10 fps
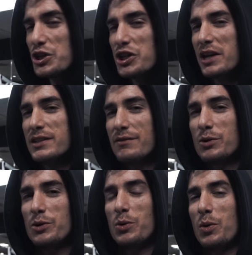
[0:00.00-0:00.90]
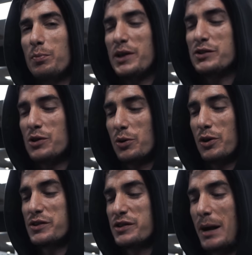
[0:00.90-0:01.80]
Shout out to everyone who placed an
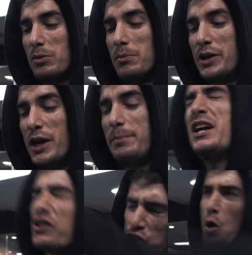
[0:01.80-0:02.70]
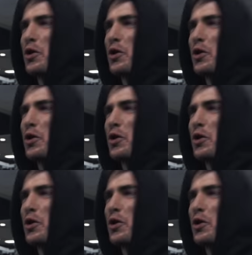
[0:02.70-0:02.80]
order on Cyber Monday because your